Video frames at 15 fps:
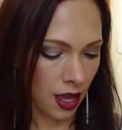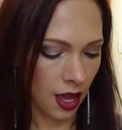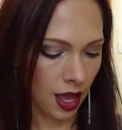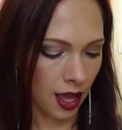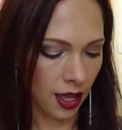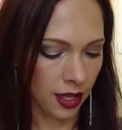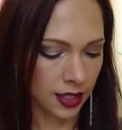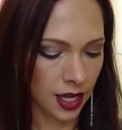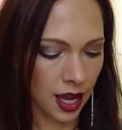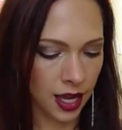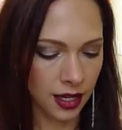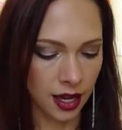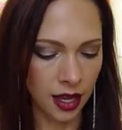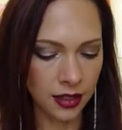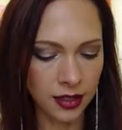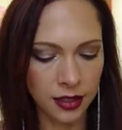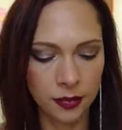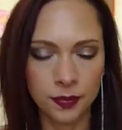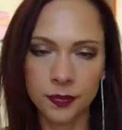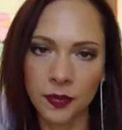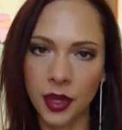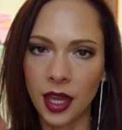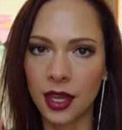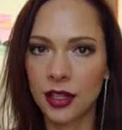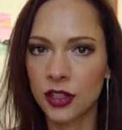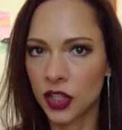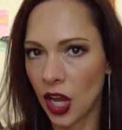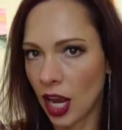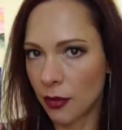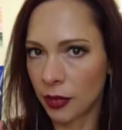And I got a
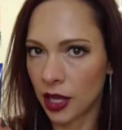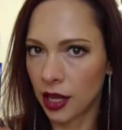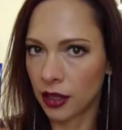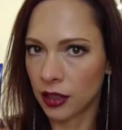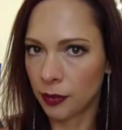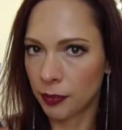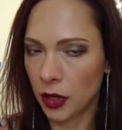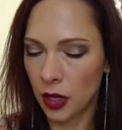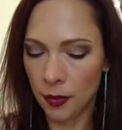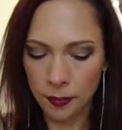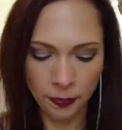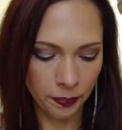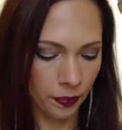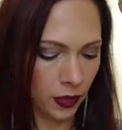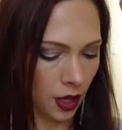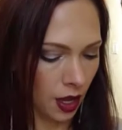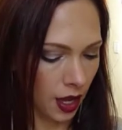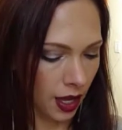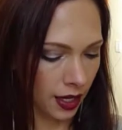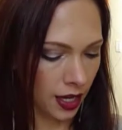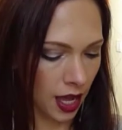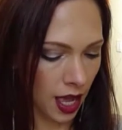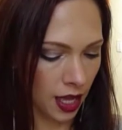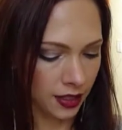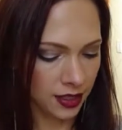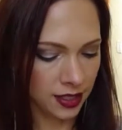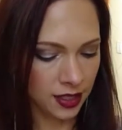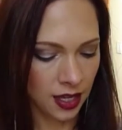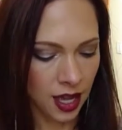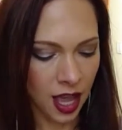Jack Black lip balm. I got
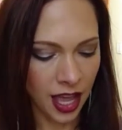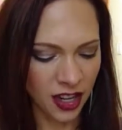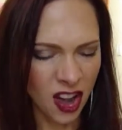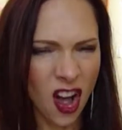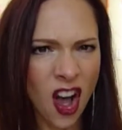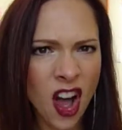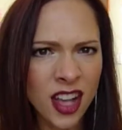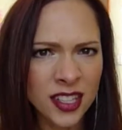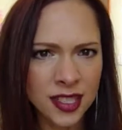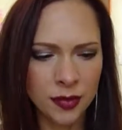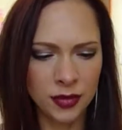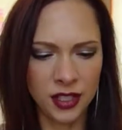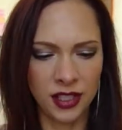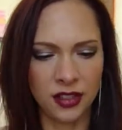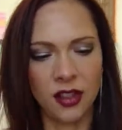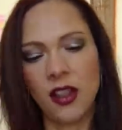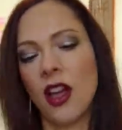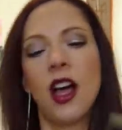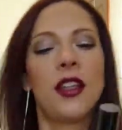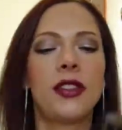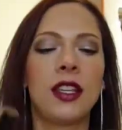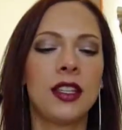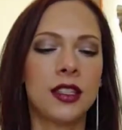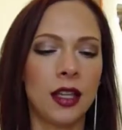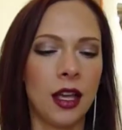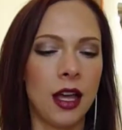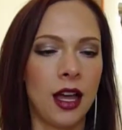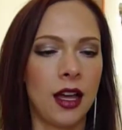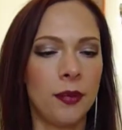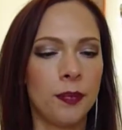an awesome deal on these
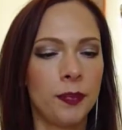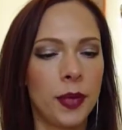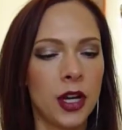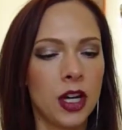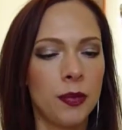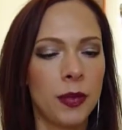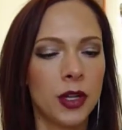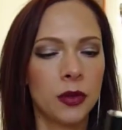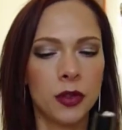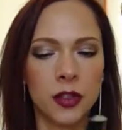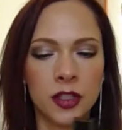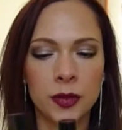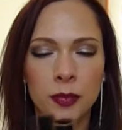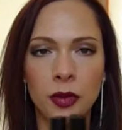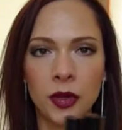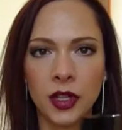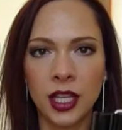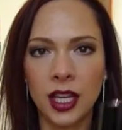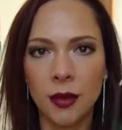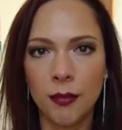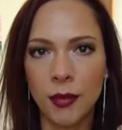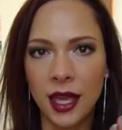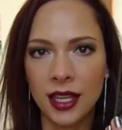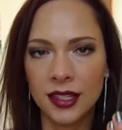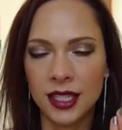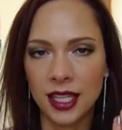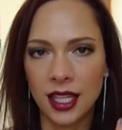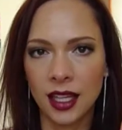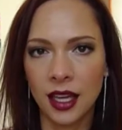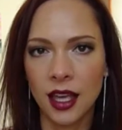um, Bare Minerals Pretty
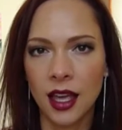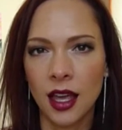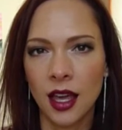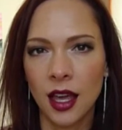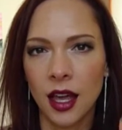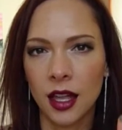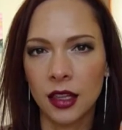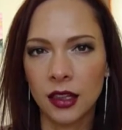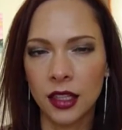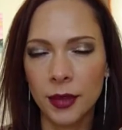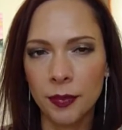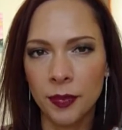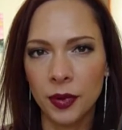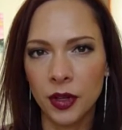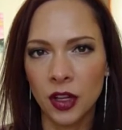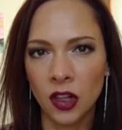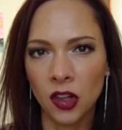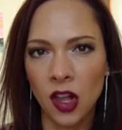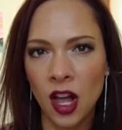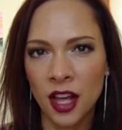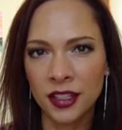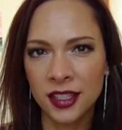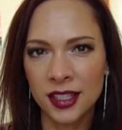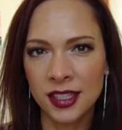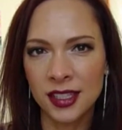Amazing Lip Gloss